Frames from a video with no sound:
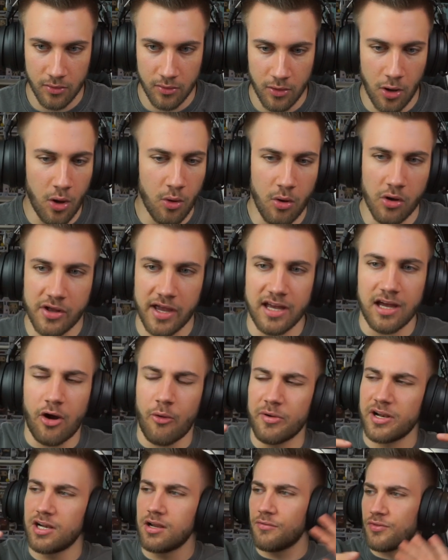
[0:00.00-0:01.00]
Oh, okay, I
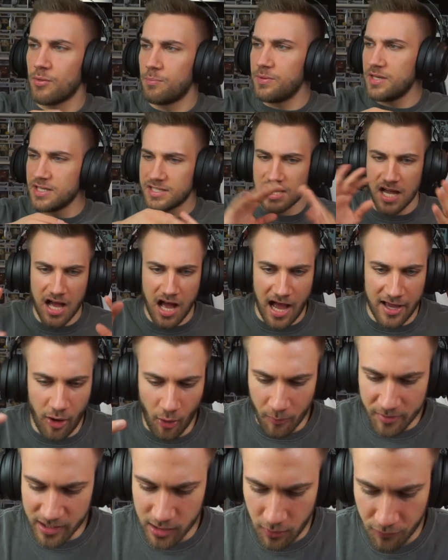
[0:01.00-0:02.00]
already love the beat. I
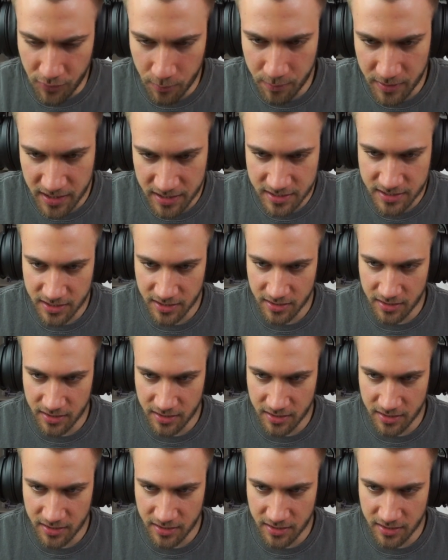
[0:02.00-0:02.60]
already love the beat.